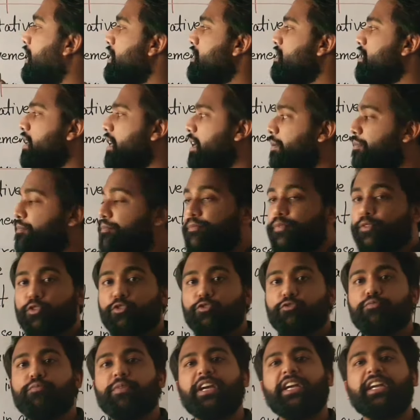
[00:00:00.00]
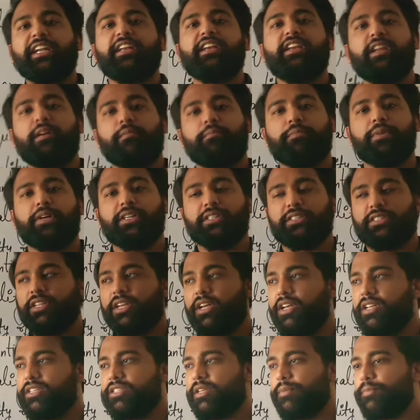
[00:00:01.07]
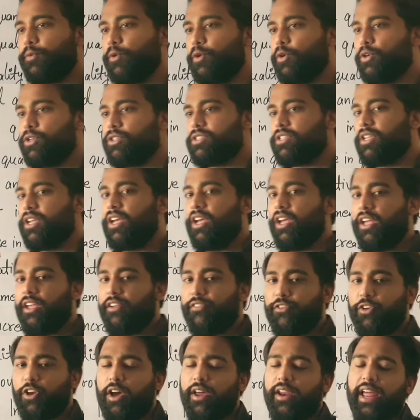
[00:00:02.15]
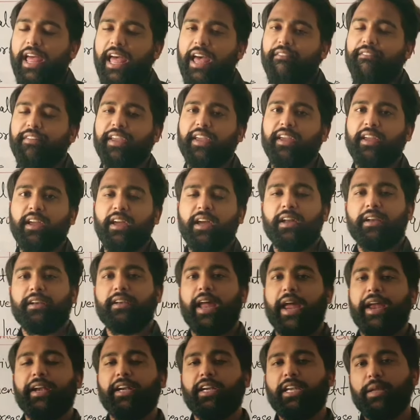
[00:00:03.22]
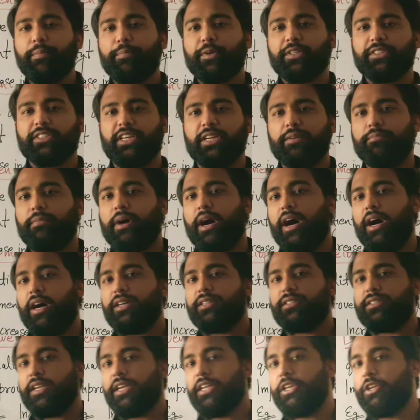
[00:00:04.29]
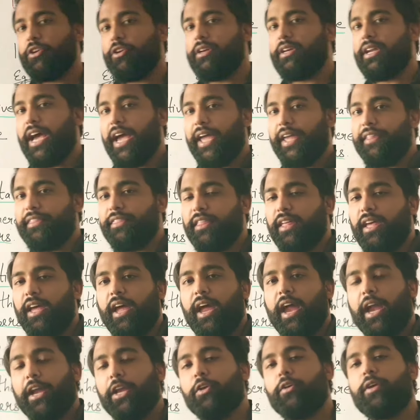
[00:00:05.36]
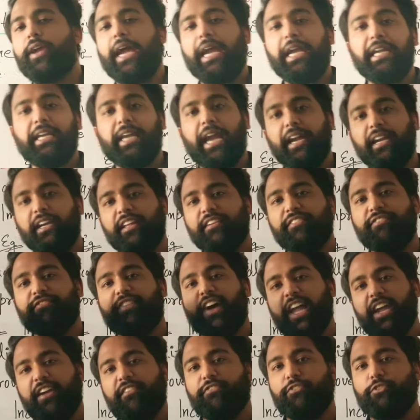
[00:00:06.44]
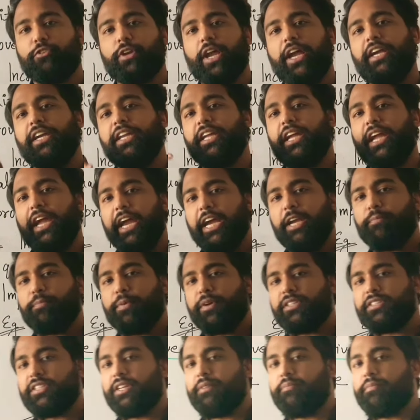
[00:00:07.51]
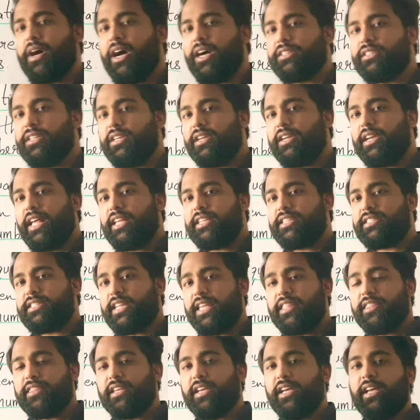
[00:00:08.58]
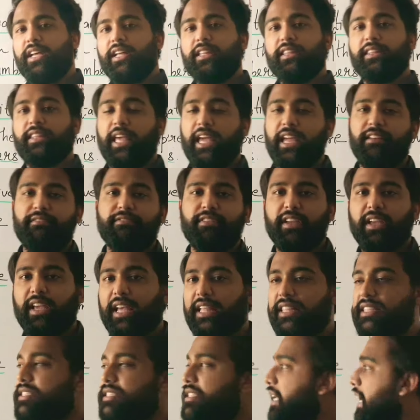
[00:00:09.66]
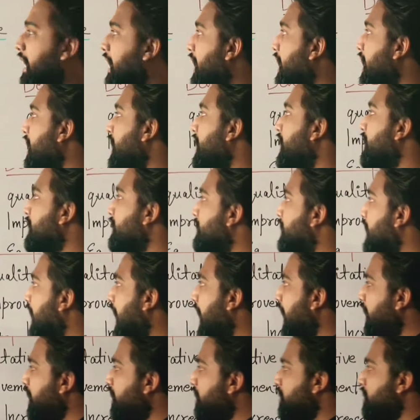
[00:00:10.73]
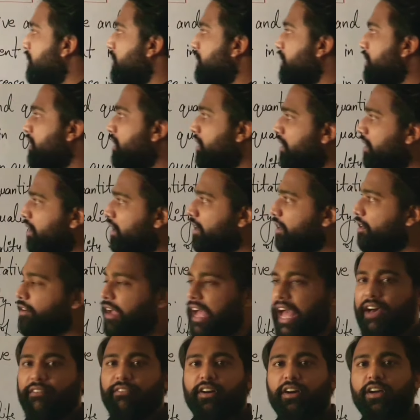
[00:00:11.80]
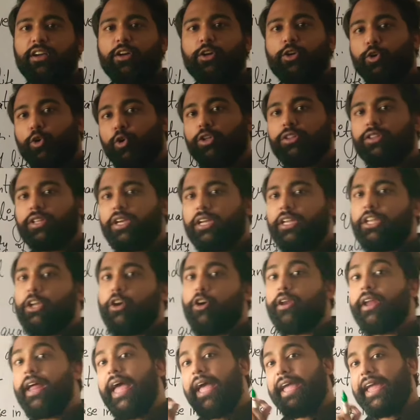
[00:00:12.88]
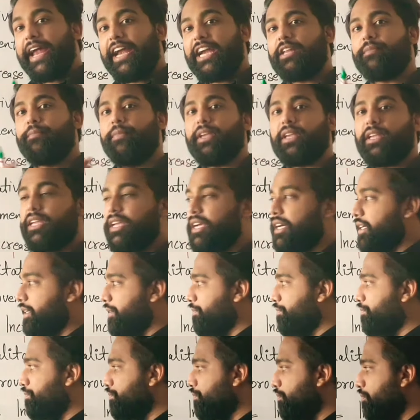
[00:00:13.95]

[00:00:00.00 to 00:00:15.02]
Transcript: is improvement in numbers. Suppose if you are having 90% marks in your 9th and you get 95 to 98% marks in class 10th, then we can say that you have a growth in your academic year.